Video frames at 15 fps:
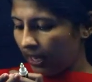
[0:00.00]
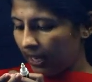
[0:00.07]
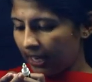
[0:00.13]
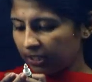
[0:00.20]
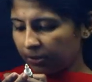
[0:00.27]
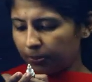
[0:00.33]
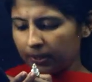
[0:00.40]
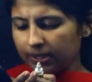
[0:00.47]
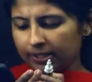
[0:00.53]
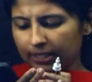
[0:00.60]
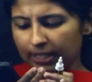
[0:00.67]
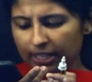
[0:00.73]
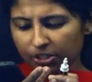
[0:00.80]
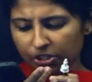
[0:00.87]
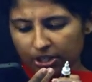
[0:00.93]
Express
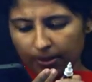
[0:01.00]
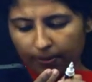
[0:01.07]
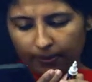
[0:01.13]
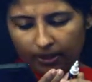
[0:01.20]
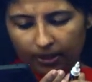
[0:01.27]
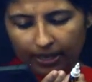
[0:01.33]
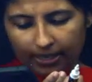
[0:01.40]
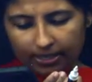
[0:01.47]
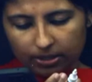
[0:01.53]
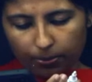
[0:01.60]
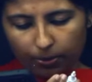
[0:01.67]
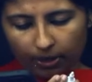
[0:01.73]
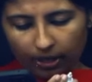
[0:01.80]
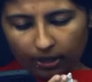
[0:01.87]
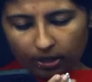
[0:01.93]
each number as the
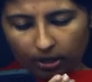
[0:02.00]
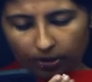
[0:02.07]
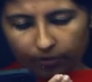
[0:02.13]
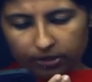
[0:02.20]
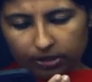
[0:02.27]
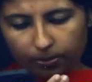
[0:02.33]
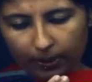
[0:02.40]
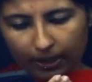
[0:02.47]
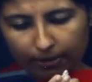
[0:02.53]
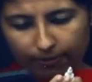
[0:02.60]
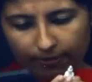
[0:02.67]
product of its prime